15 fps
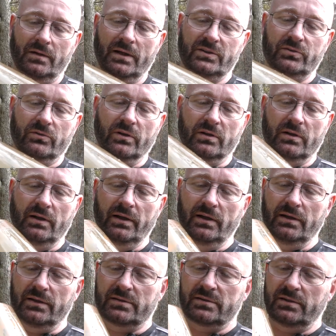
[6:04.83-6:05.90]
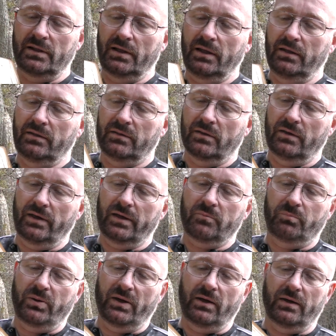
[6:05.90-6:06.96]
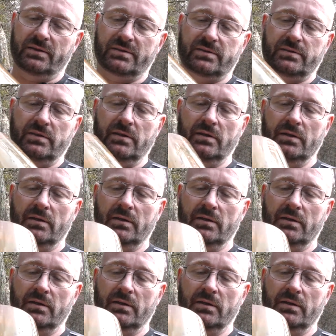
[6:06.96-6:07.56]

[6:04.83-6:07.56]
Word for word: As you can clearly see, the lead pellets